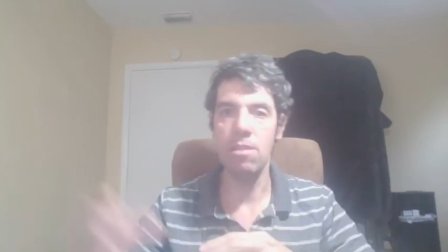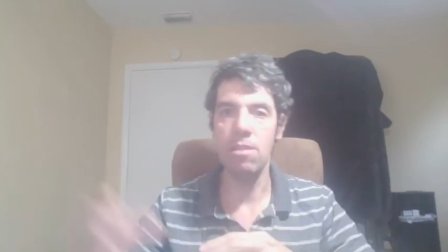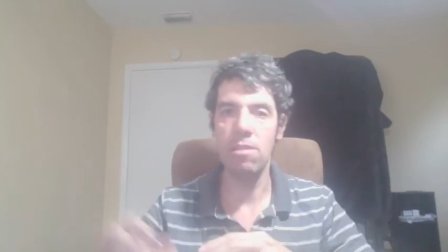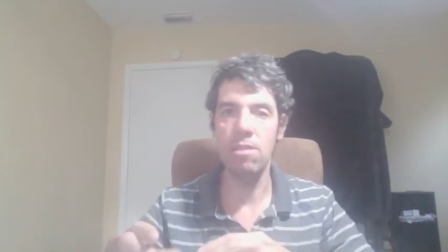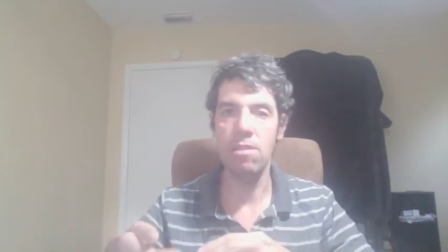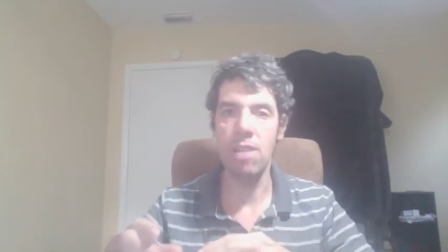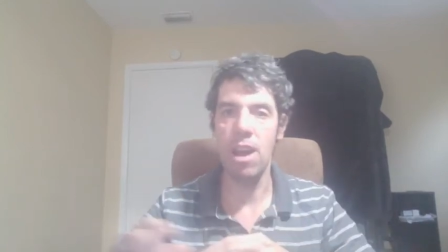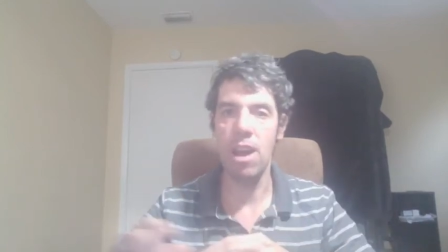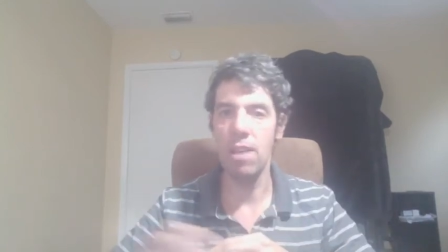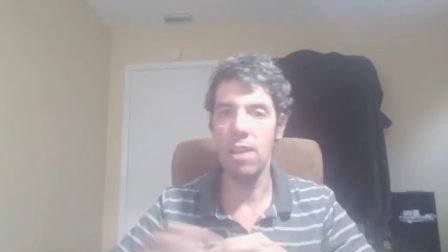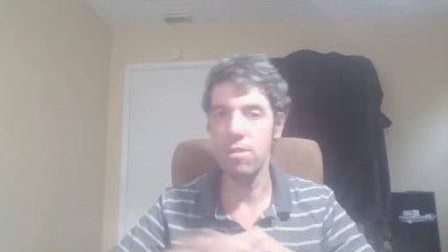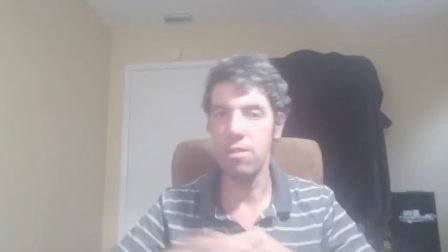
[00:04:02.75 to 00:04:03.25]
the
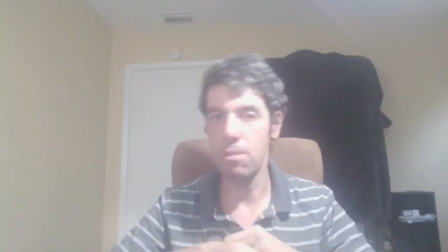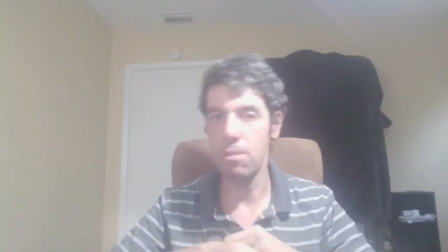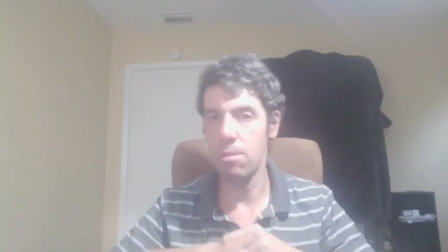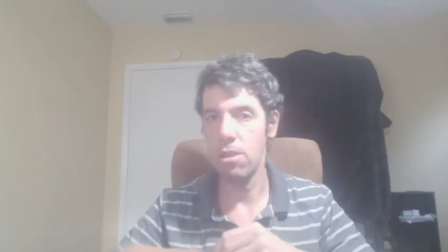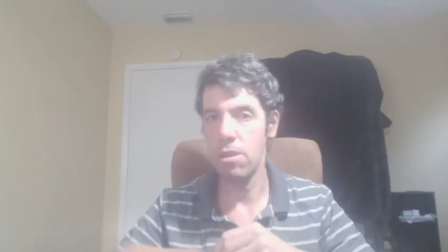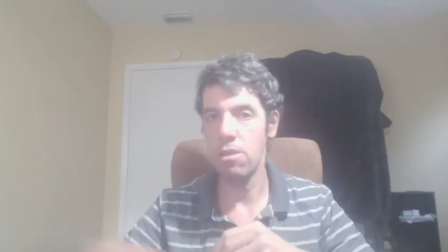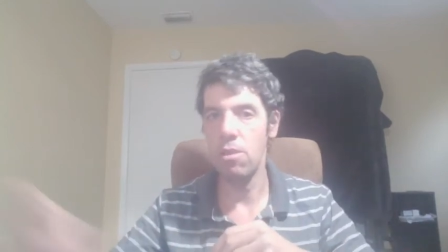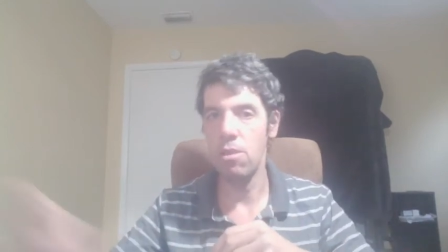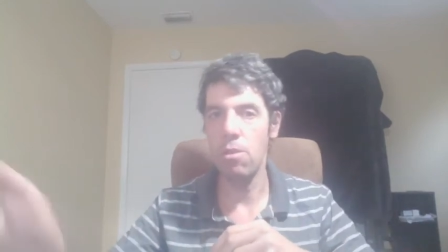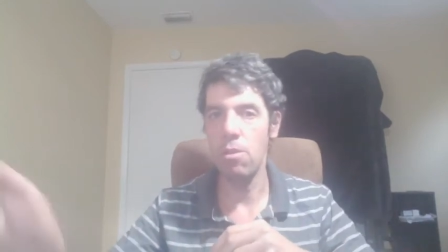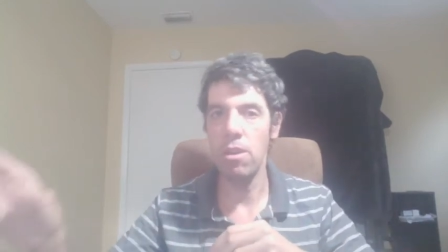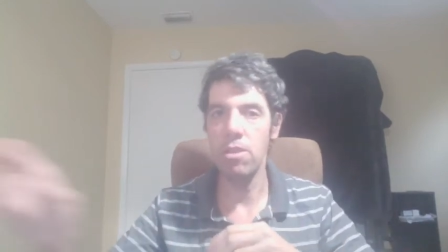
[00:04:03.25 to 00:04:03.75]
stocks, I'm going
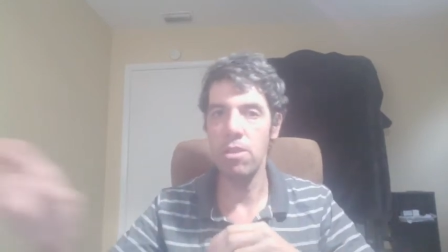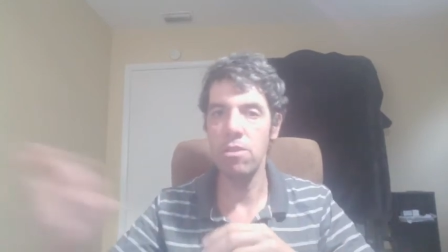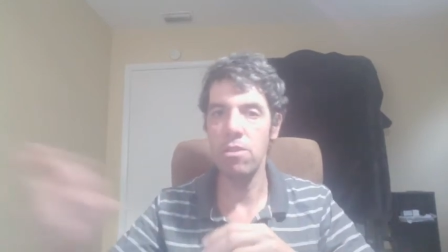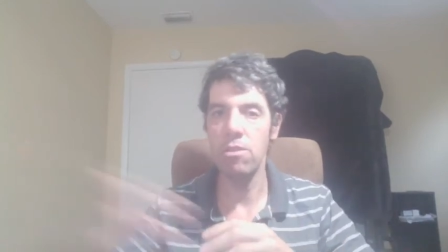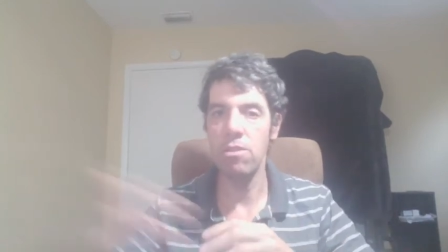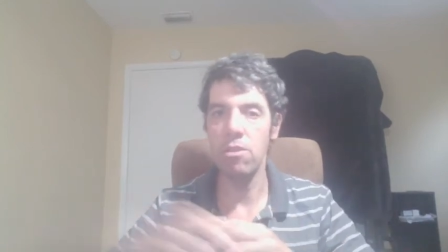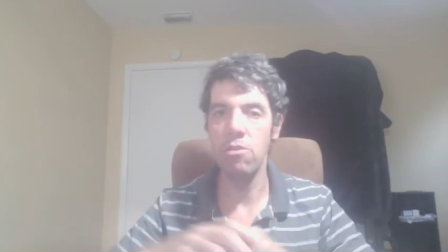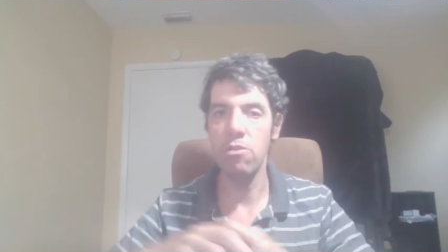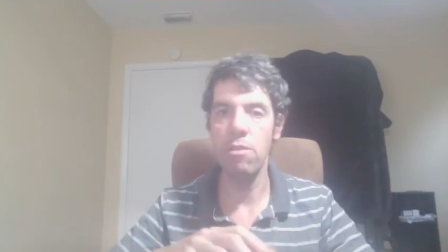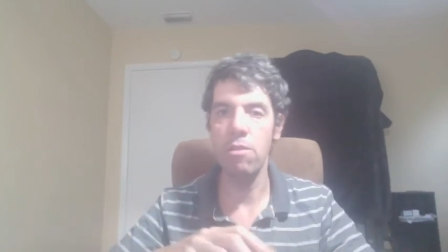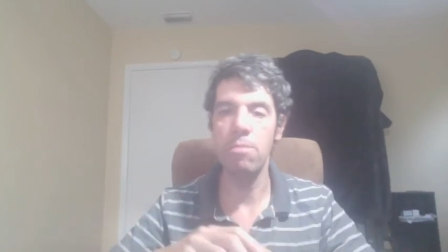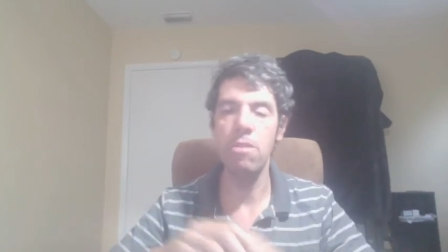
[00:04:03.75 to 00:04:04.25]
to go on
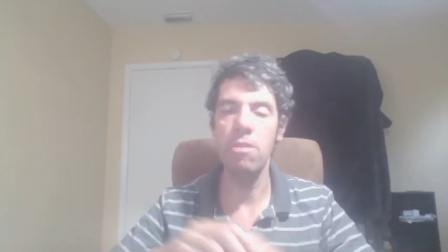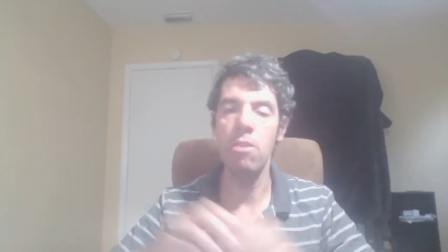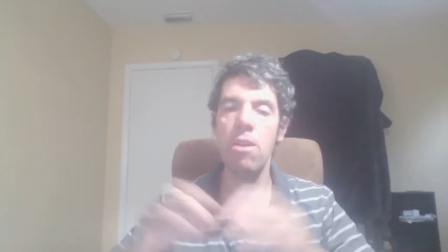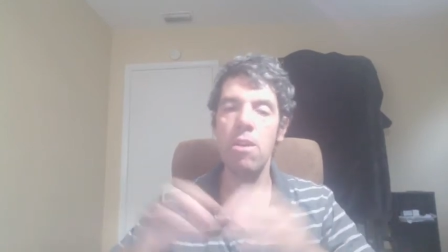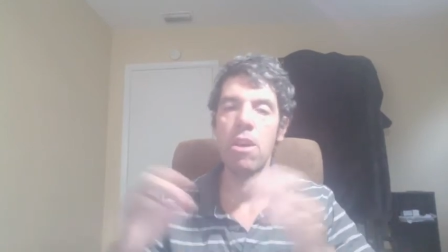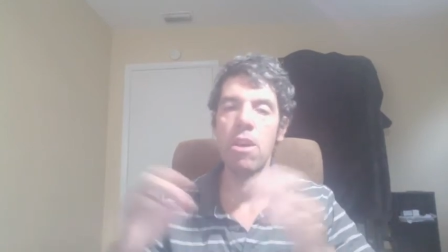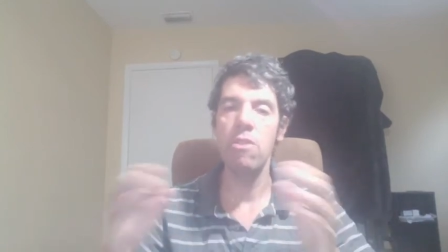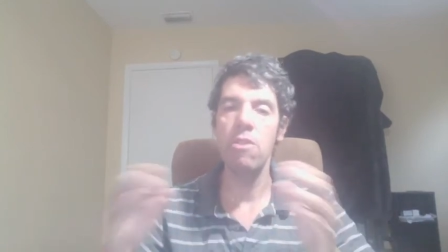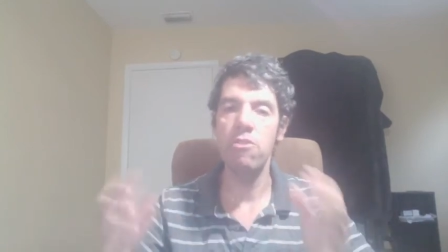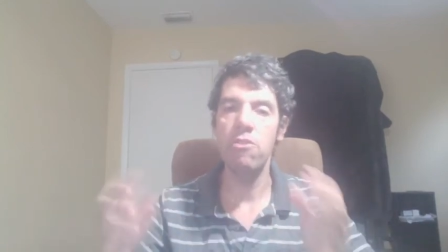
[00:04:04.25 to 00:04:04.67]
to crypto,